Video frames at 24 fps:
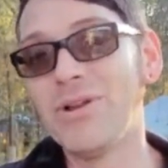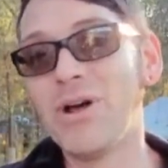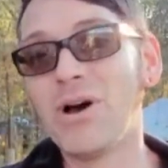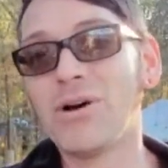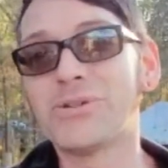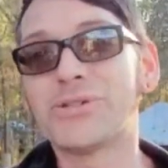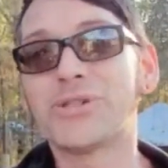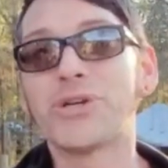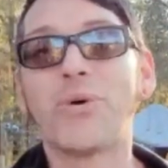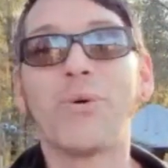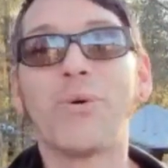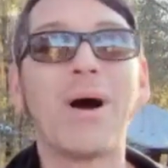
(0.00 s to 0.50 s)

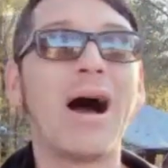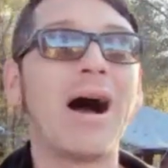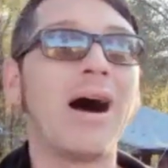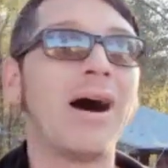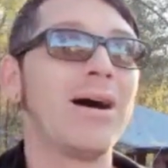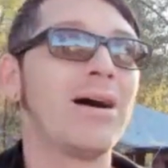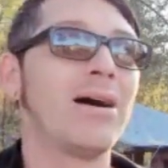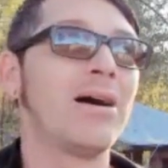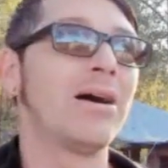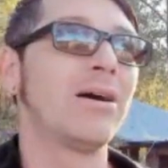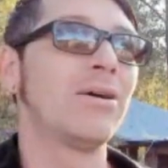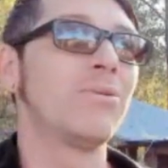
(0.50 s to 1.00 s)

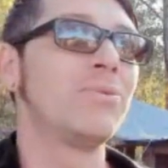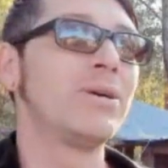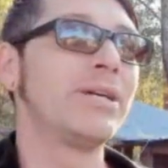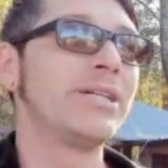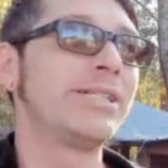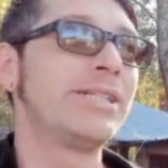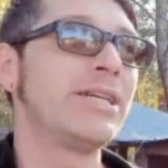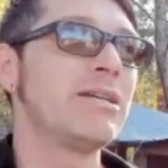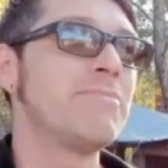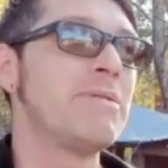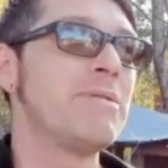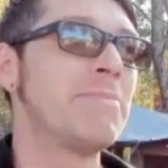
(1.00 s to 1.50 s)
So we
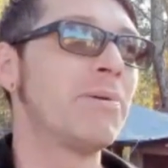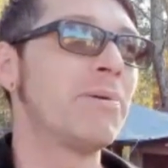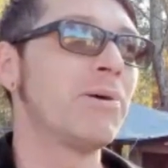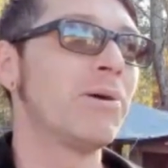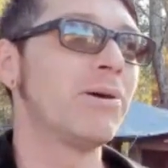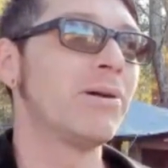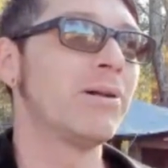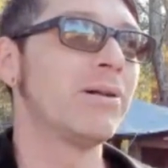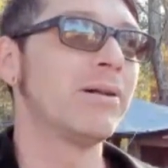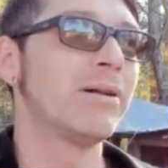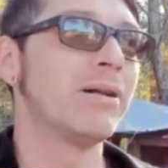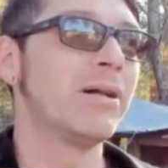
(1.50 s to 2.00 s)
see
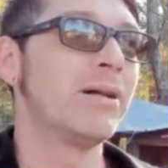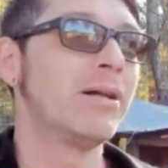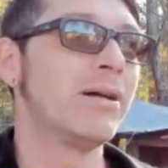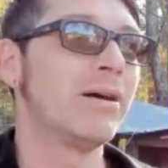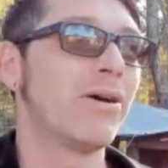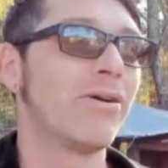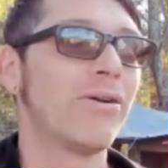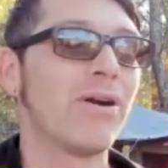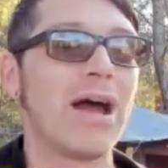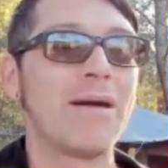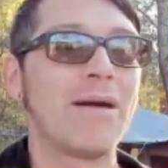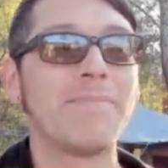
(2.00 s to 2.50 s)
people,
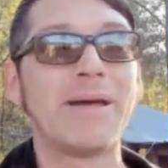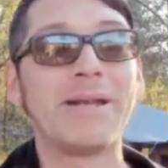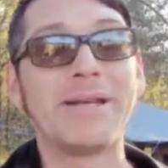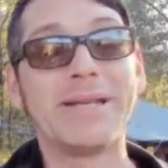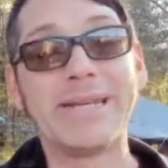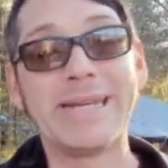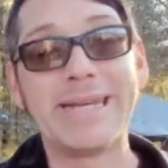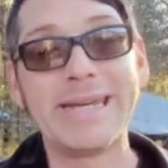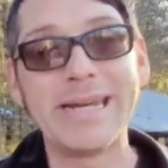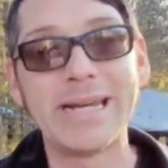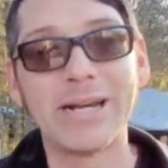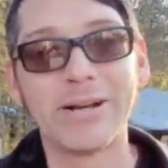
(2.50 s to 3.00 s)
or I've been
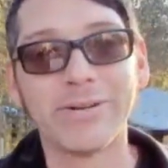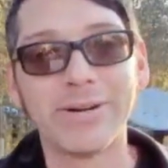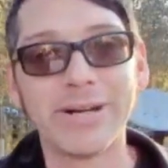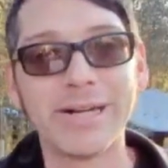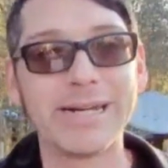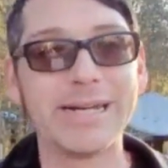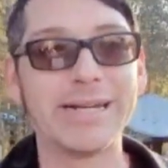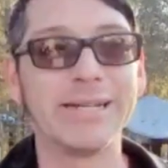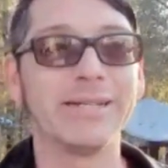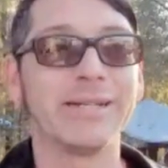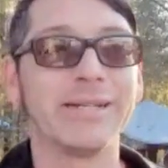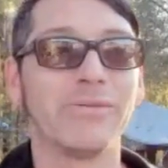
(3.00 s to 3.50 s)

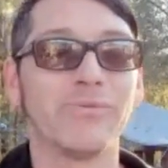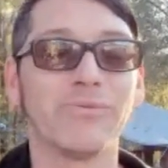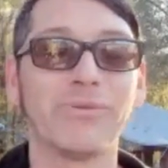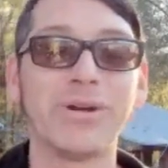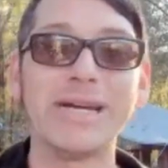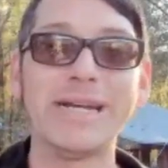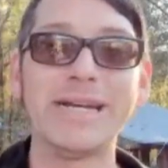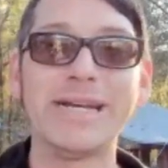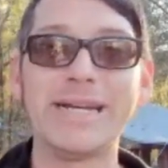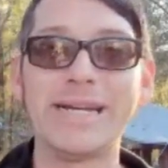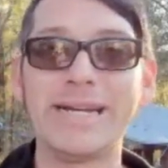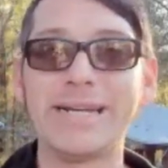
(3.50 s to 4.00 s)
hearing,
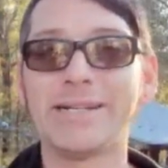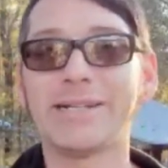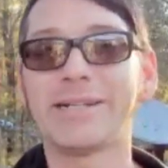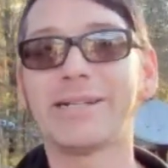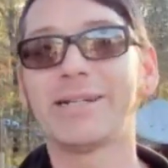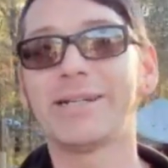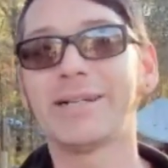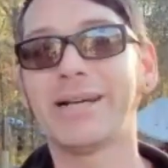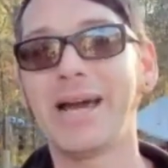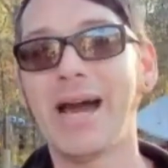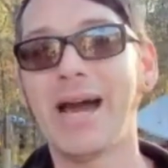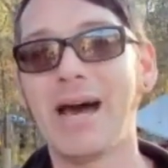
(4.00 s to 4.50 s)
reading,
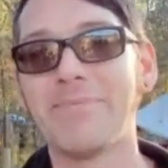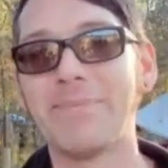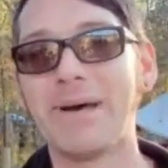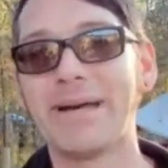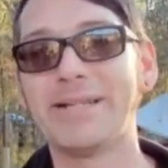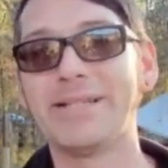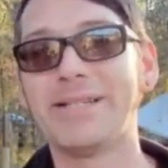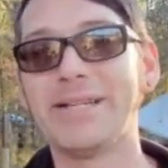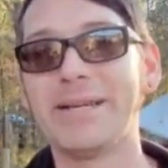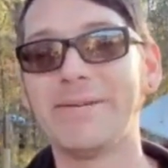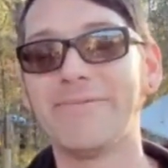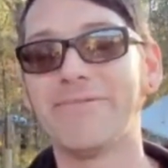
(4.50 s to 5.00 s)

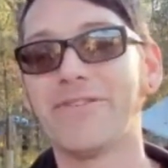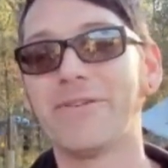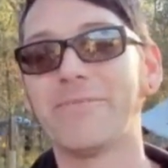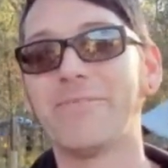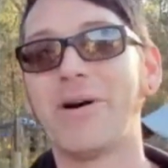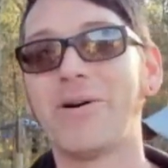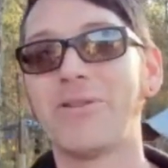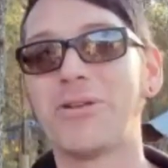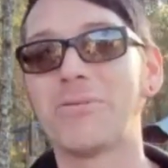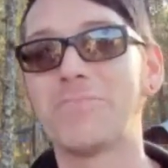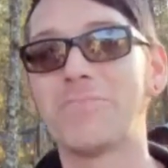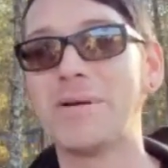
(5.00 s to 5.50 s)
commenting from
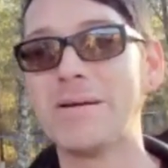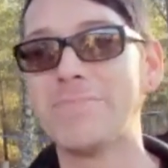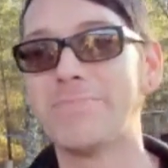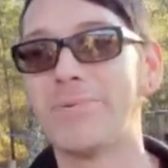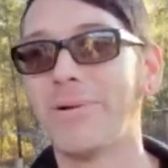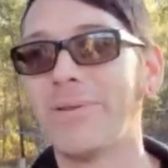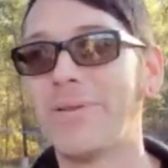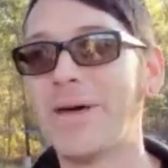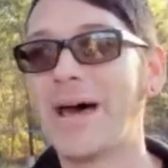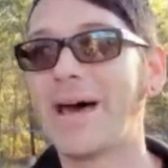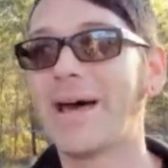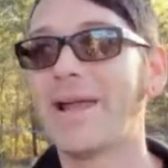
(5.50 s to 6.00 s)
other people
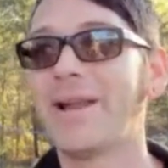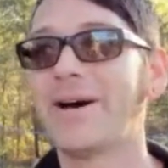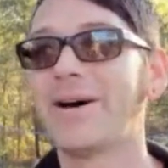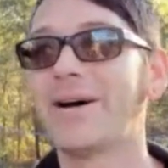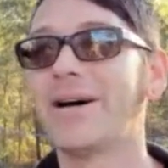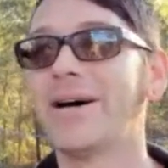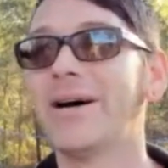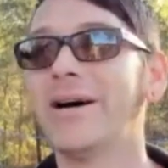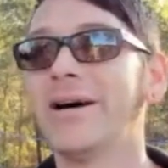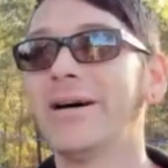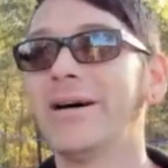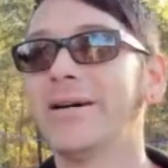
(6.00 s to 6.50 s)
that
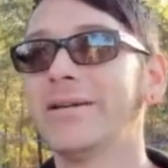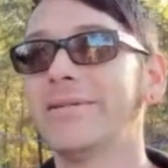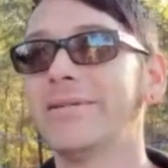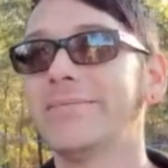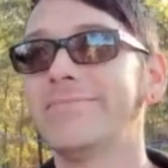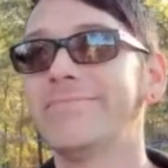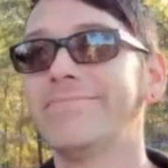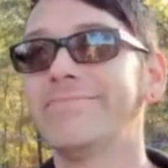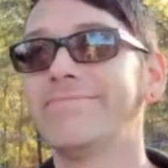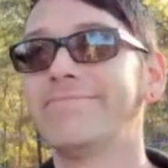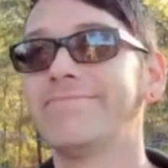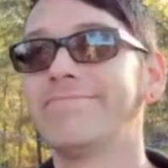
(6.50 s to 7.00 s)

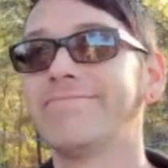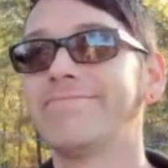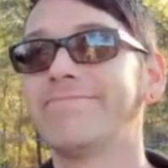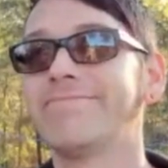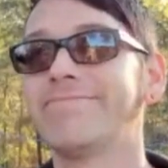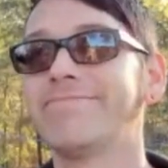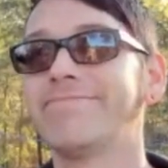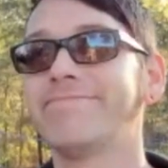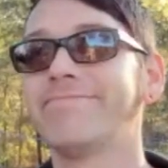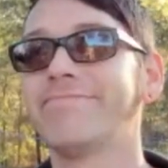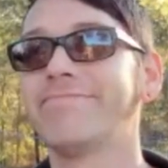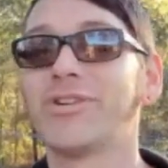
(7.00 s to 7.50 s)

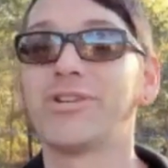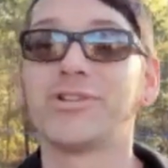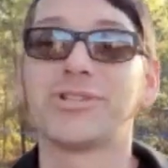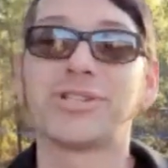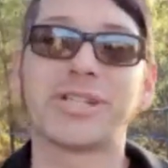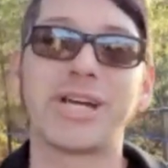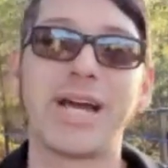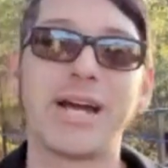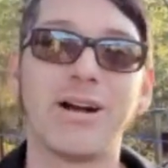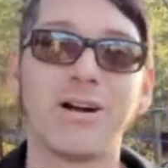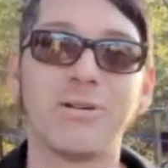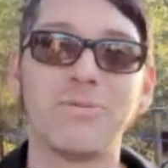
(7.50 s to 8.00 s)
they're
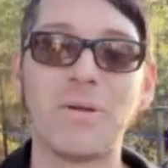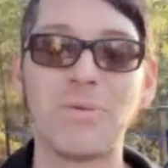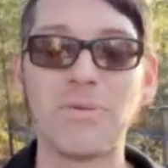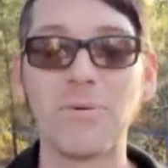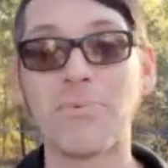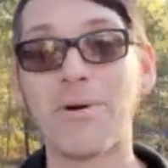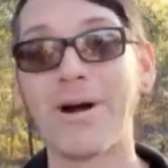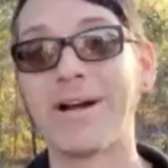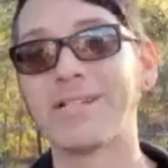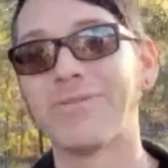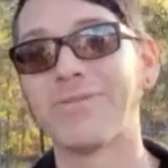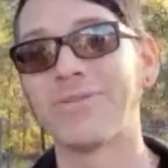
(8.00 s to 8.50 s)
scared that the
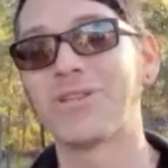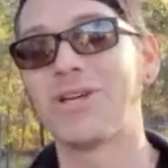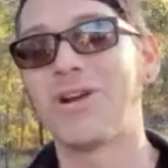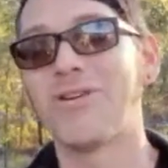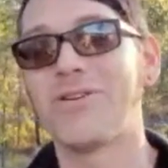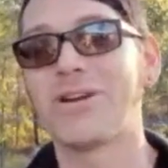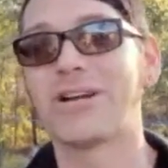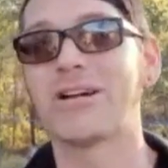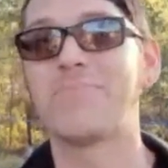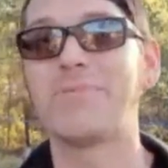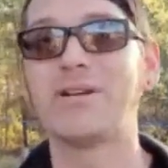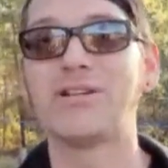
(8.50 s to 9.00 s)
price of
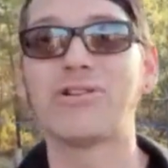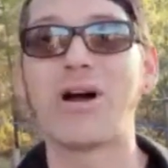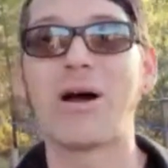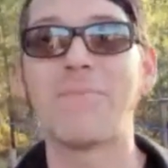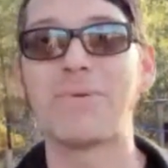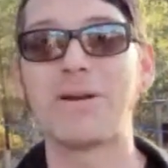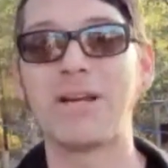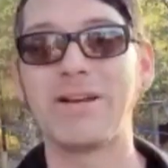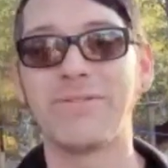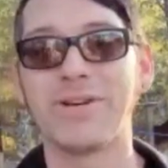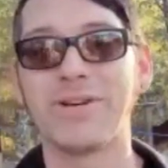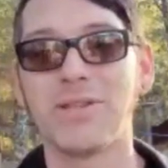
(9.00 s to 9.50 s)
Ethereum could be
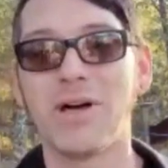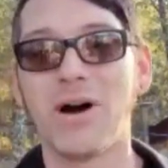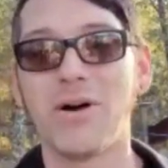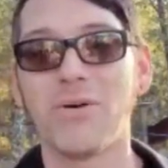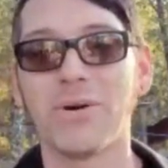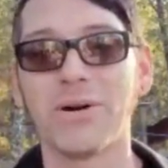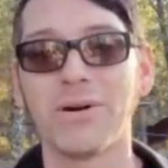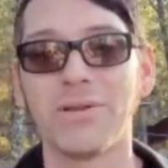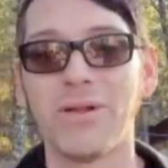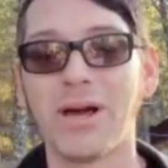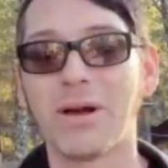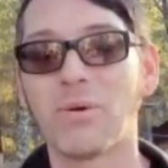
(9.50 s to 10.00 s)
dropping even
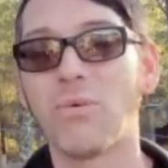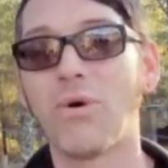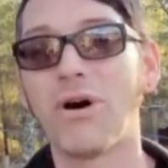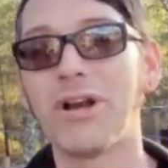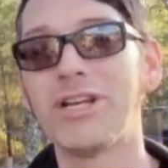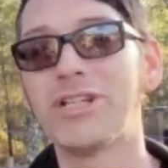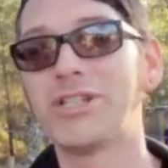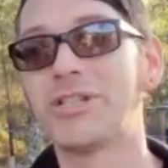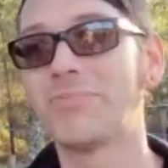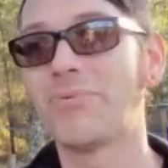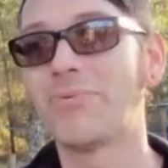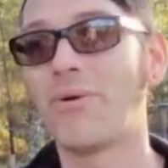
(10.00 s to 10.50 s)
lower. Like, what
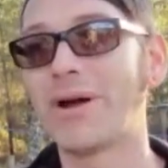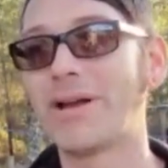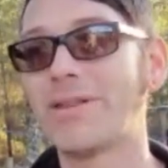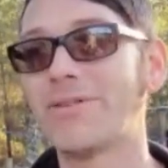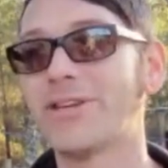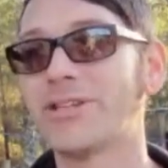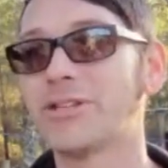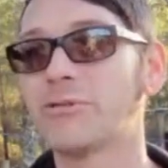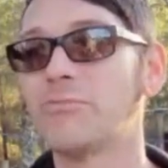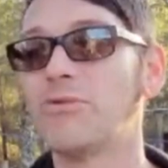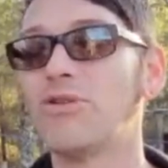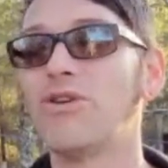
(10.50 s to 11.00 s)
is the point in
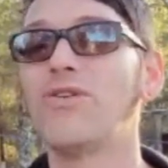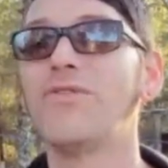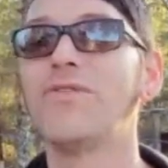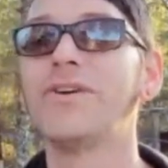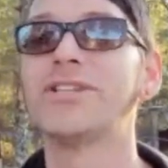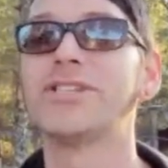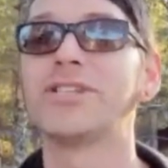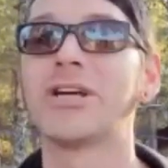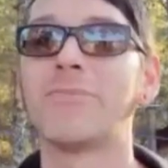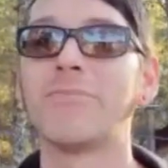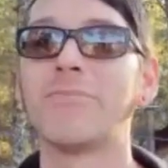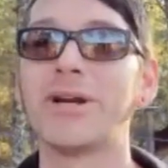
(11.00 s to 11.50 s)
this move? Is
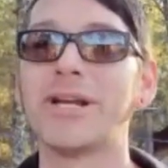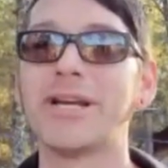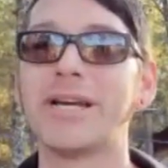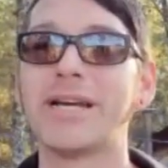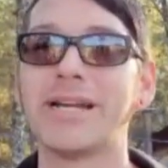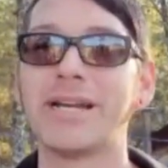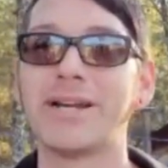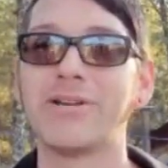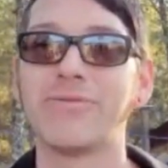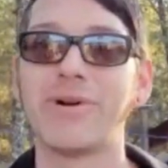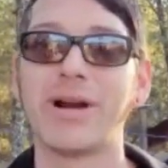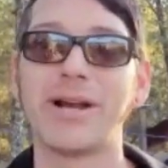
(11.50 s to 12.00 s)
somebody
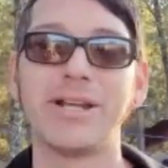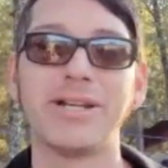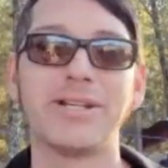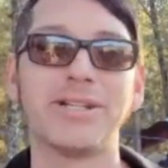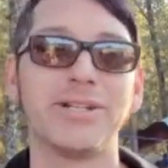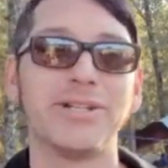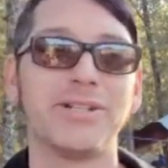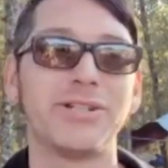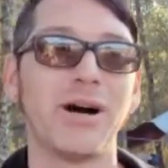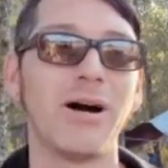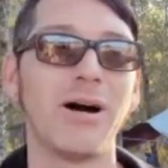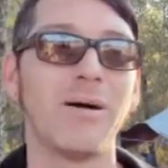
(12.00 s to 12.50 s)
getting ready to
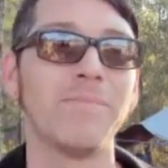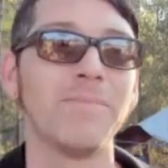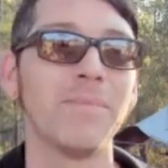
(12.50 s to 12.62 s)
dump?